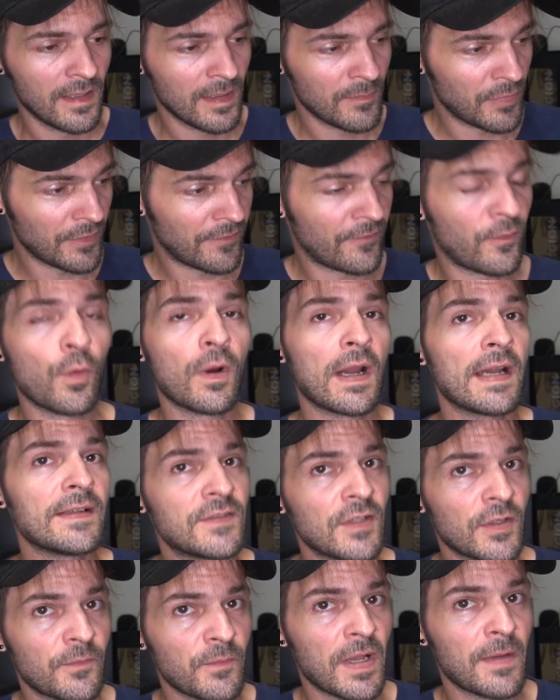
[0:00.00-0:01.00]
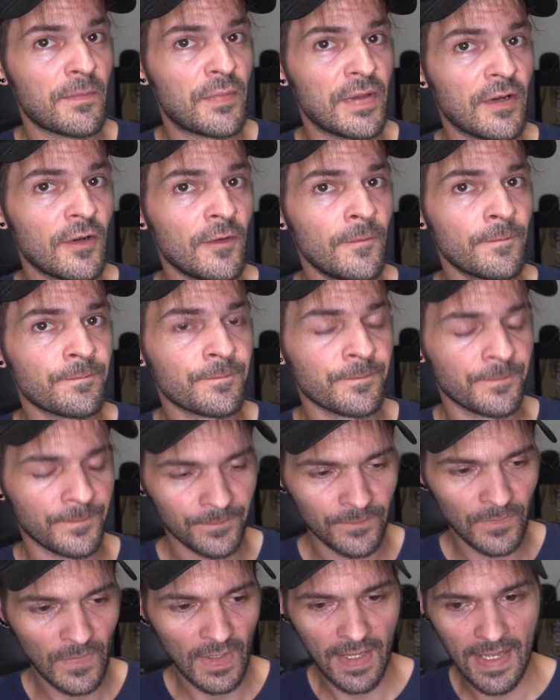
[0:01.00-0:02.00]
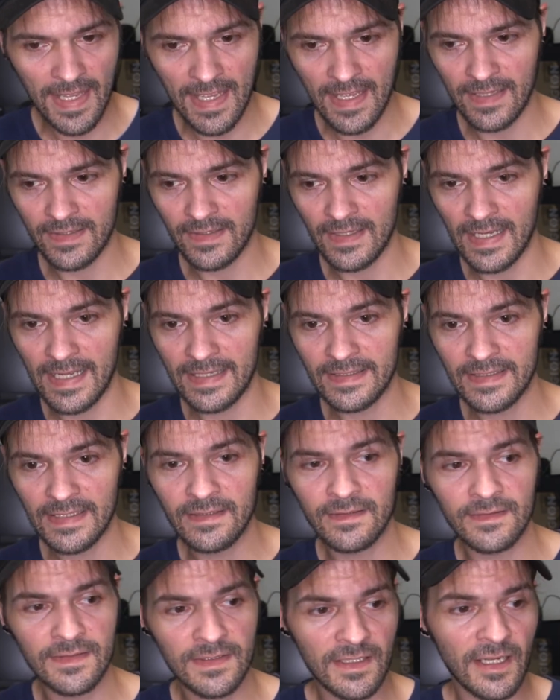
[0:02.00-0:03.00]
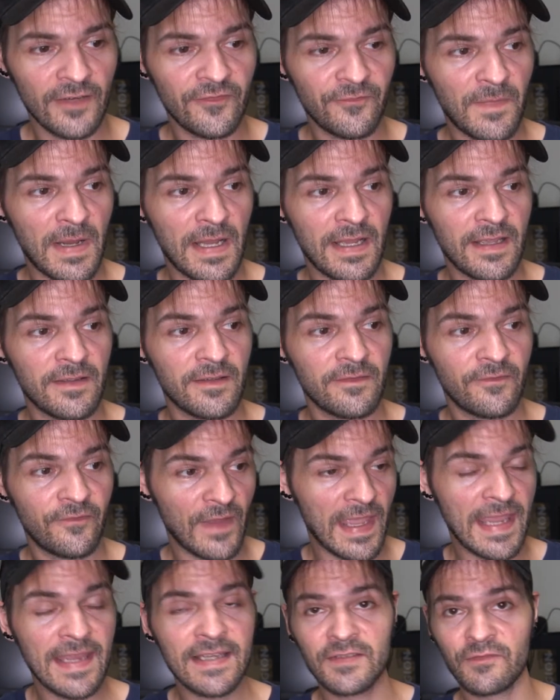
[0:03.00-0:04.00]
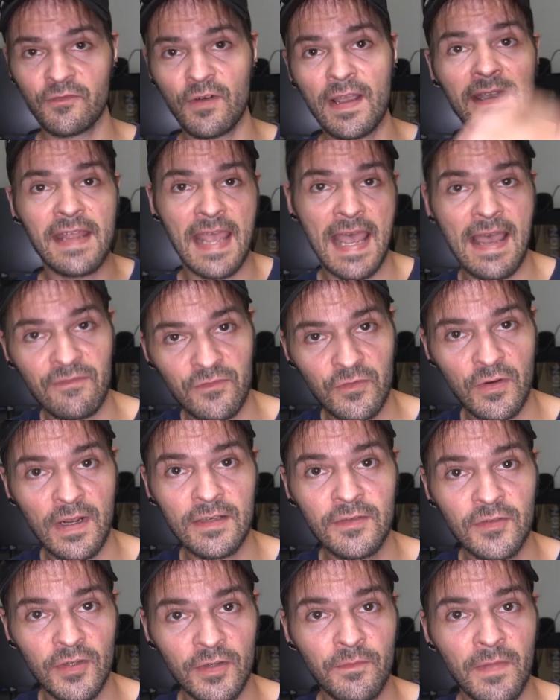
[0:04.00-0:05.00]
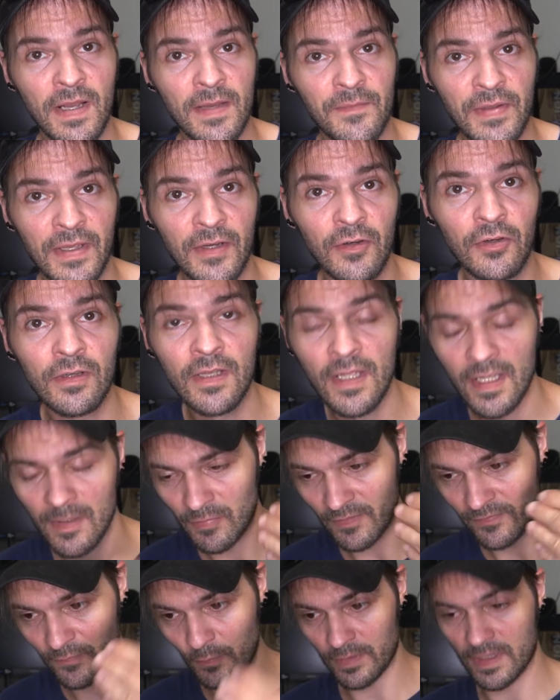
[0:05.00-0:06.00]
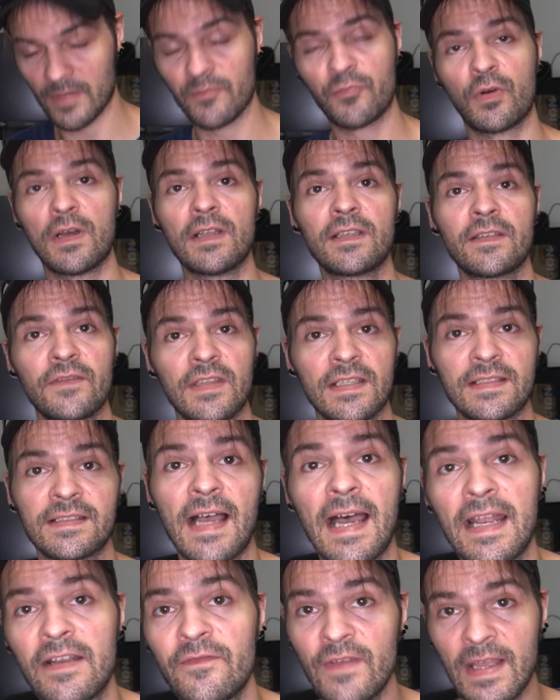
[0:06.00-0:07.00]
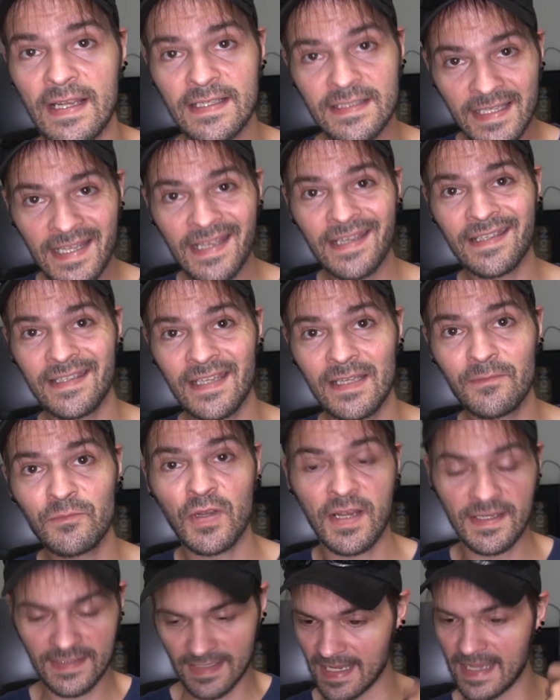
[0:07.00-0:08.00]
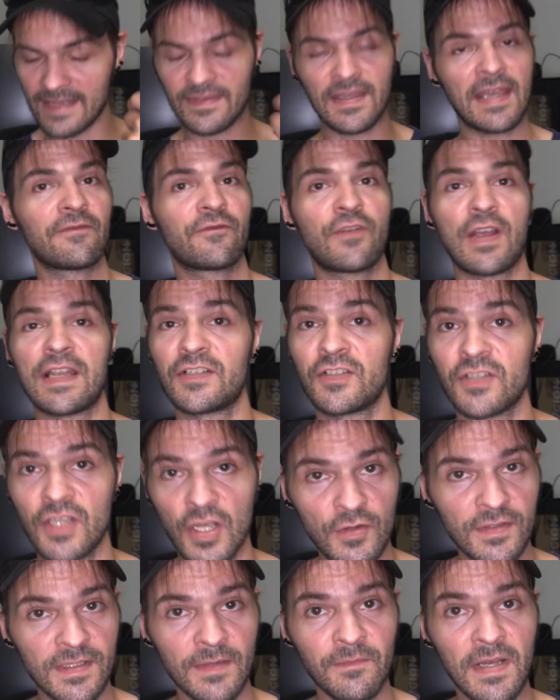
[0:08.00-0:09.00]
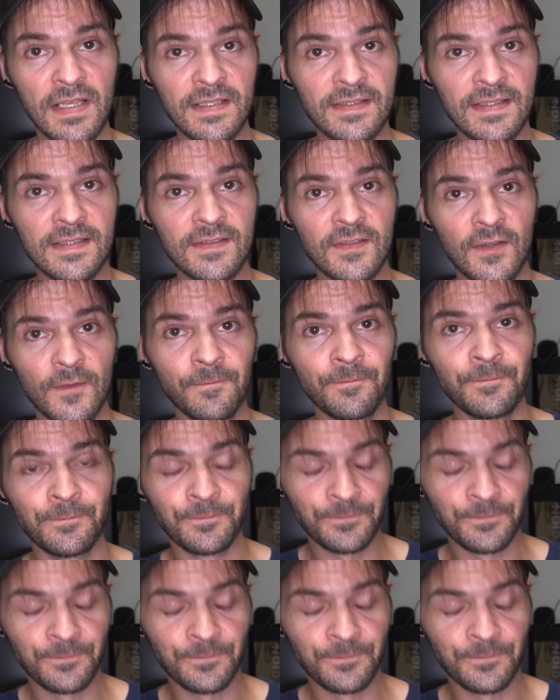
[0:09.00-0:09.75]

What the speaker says: before I took my pill, and I didn't stuff my face right after I took my pill before the brunt of the side effects kicked in, because I had that fresh dose in my system.